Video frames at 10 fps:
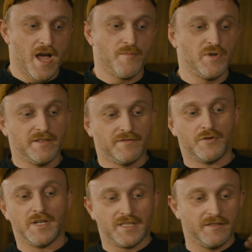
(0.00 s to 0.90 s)
I believe
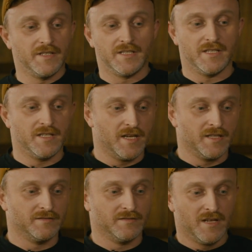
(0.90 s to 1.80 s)
creativity
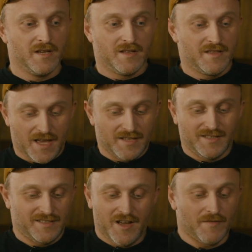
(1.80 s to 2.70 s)
and
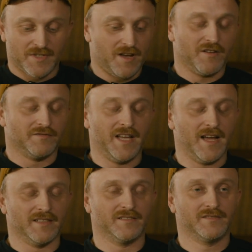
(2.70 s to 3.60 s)
things comes out of
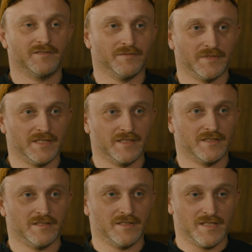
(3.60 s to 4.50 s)
that, from
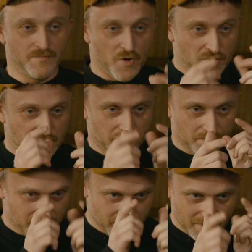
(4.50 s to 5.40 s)
these
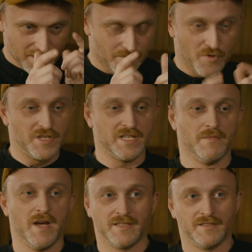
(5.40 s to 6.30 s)
merging
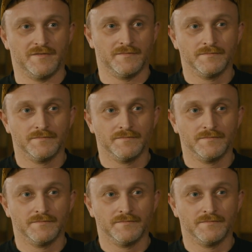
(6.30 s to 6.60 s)
minds.